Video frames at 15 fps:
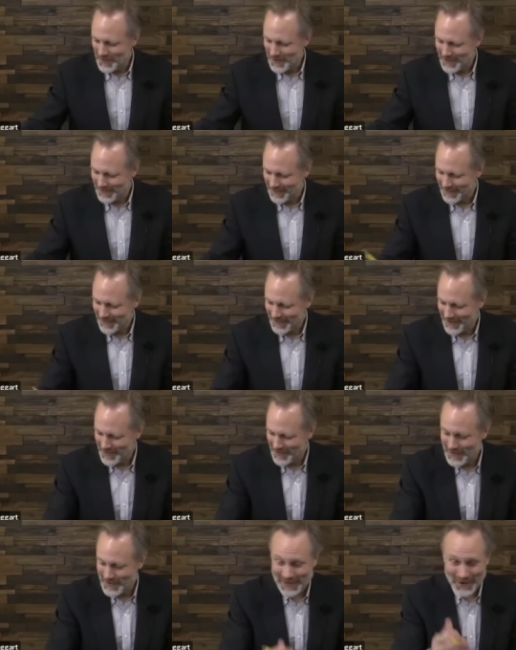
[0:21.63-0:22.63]
Mike.
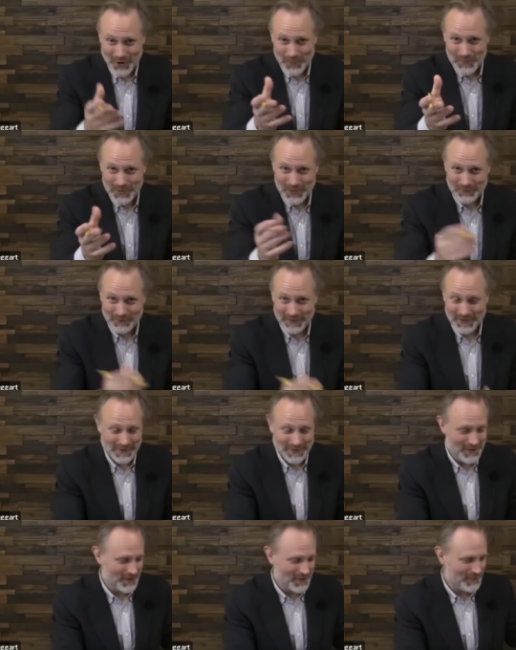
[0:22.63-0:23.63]
Um, and I hope you can read it
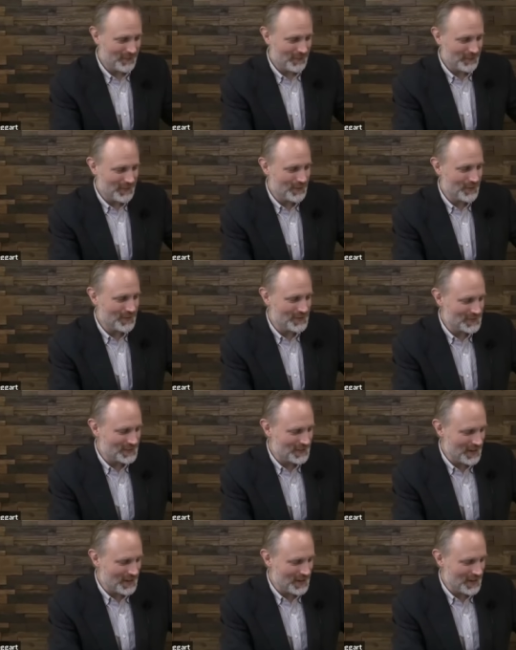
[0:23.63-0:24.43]
here for viewers.